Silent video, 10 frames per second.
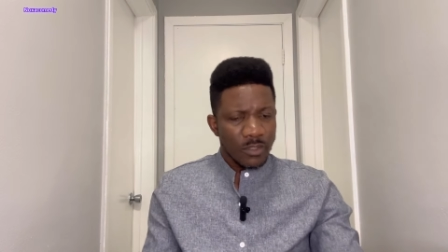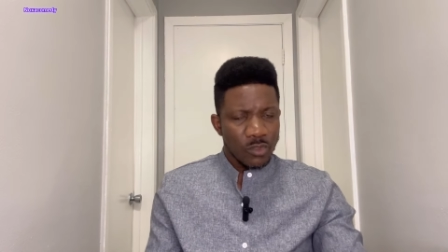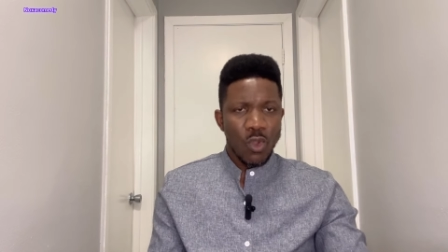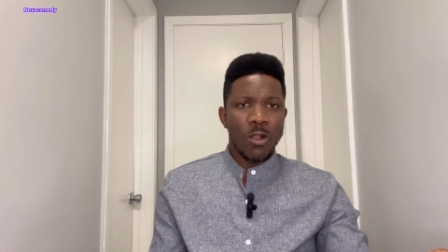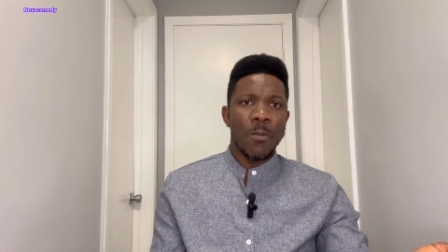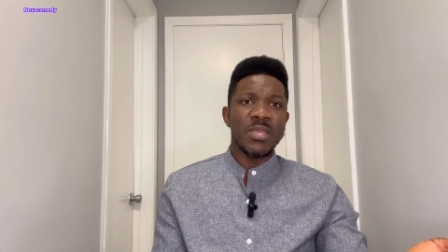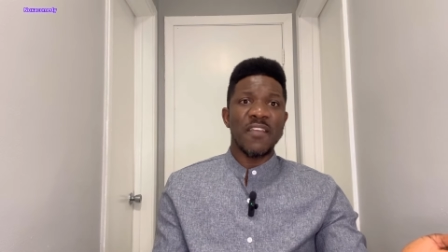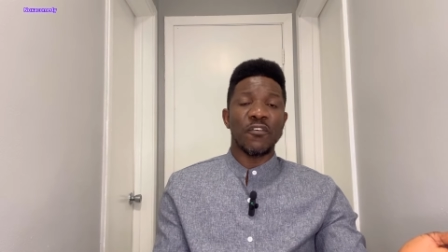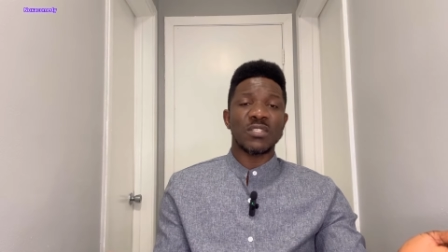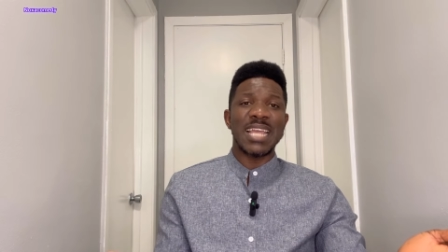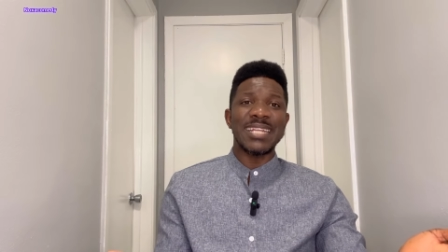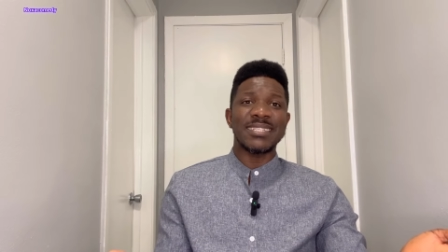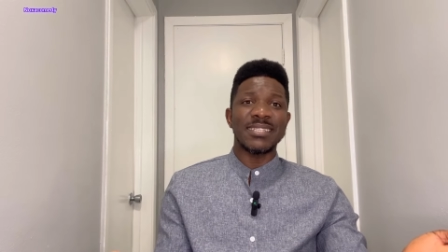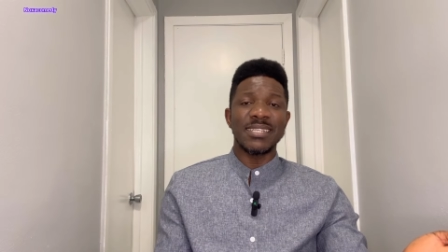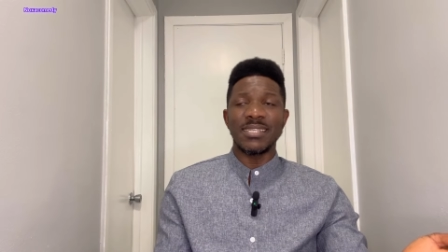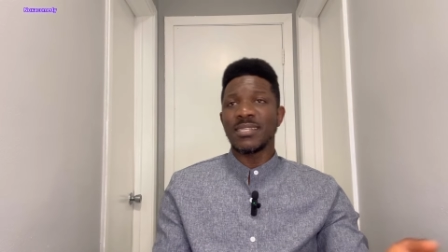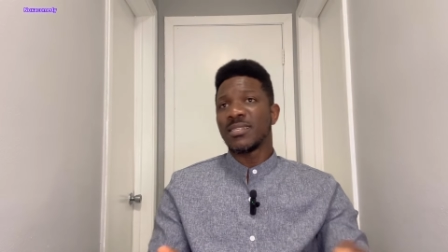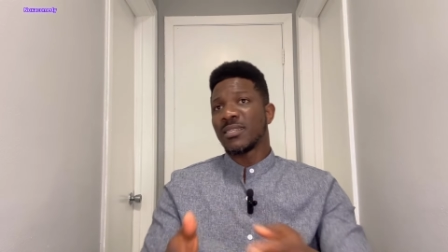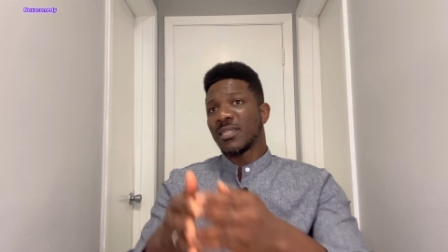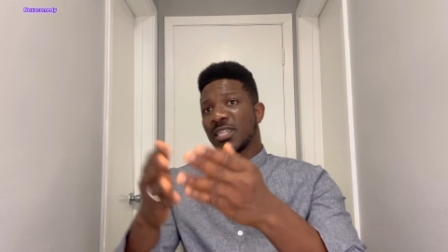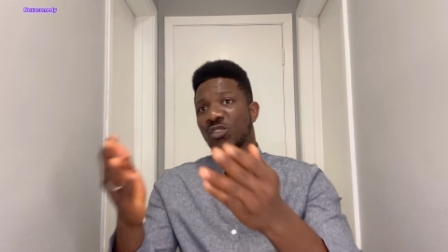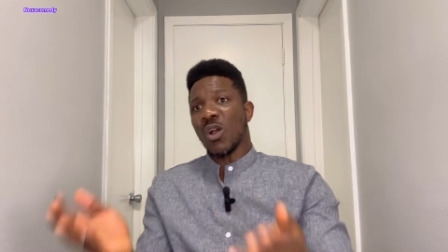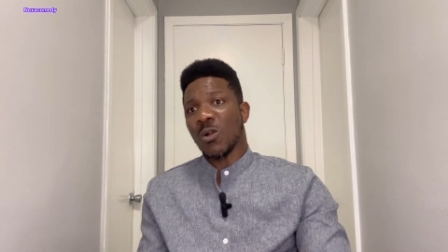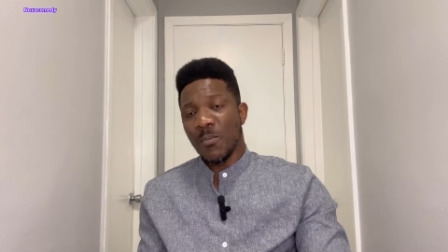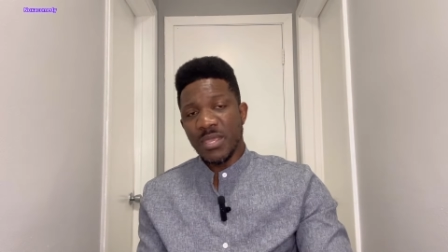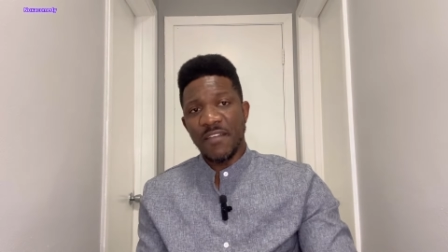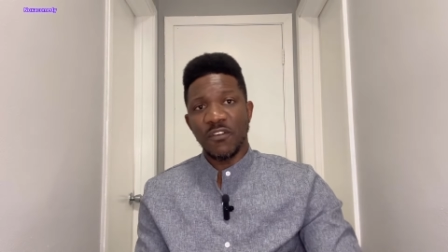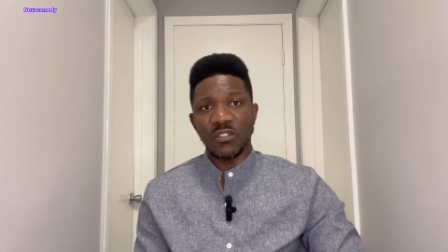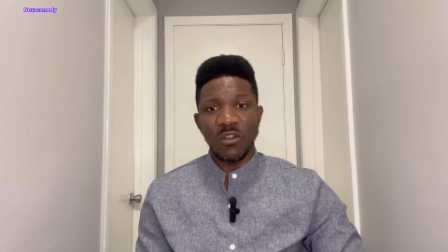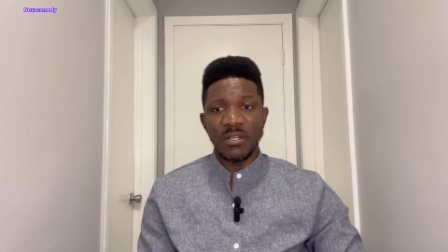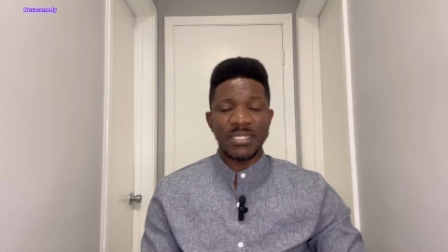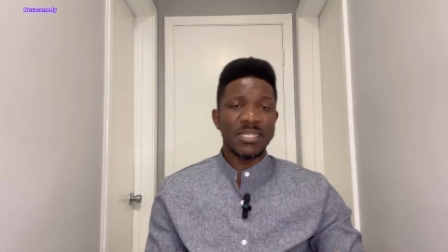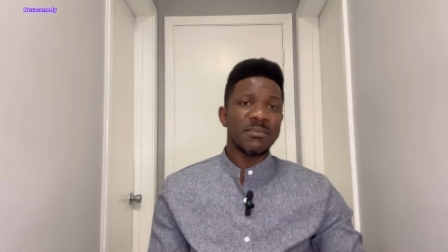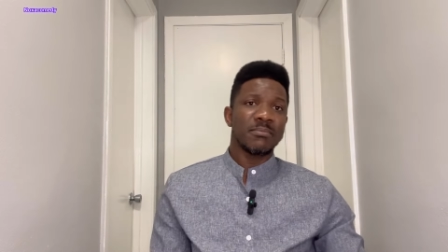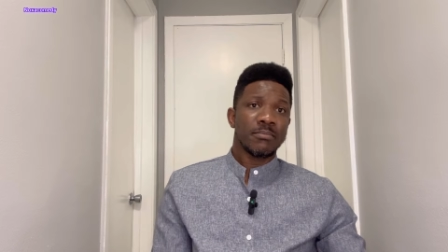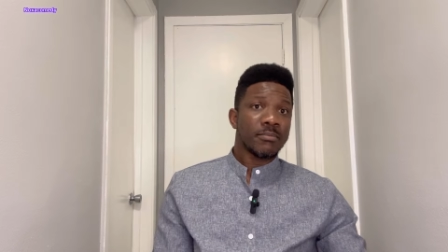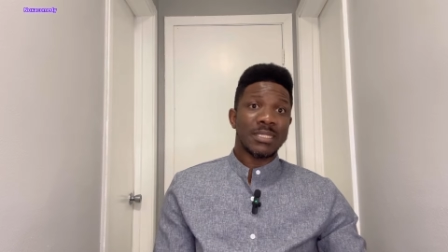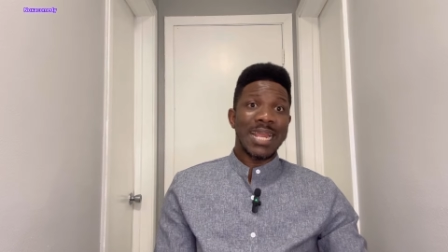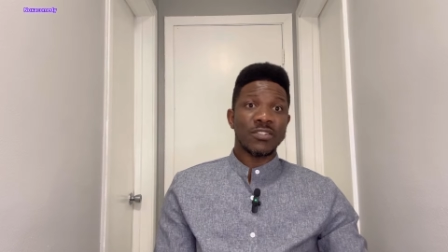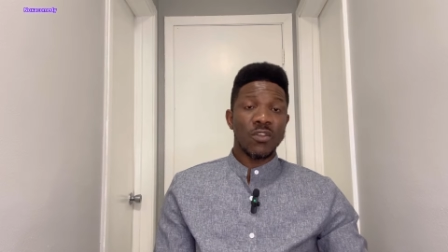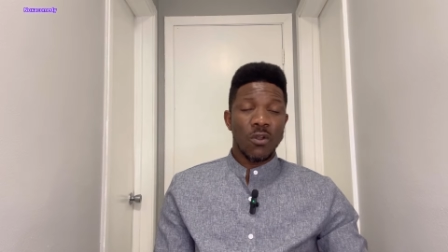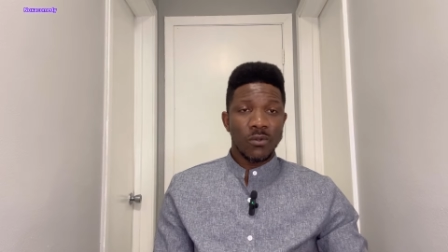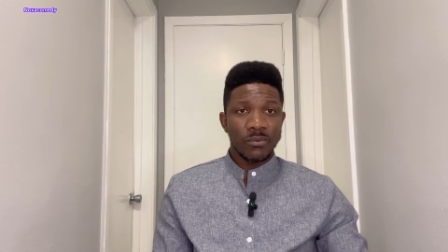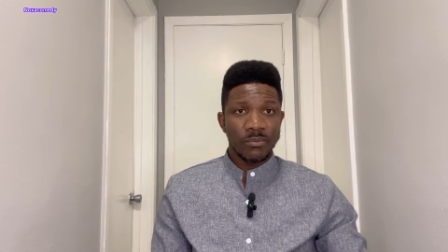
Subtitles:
You are coming here for sightseeing. You are coming here for tourism. That's all.